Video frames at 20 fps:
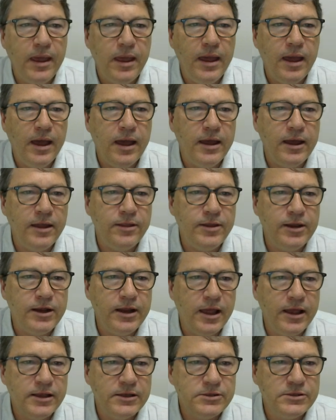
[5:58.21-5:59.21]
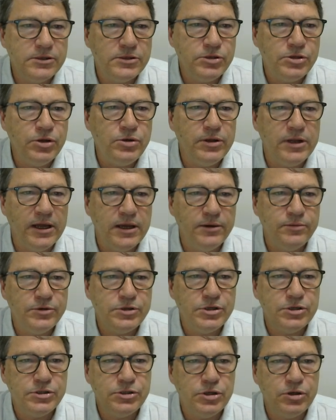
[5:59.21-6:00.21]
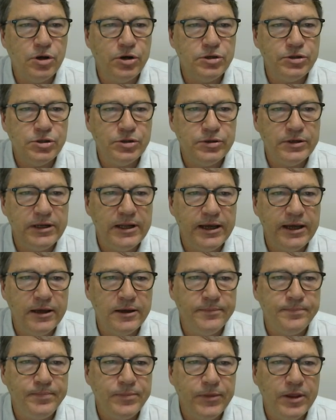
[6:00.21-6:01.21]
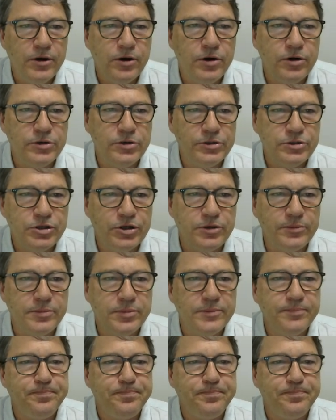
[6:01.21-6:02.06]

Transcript: And then it has this new layer, which is your contour layer on top.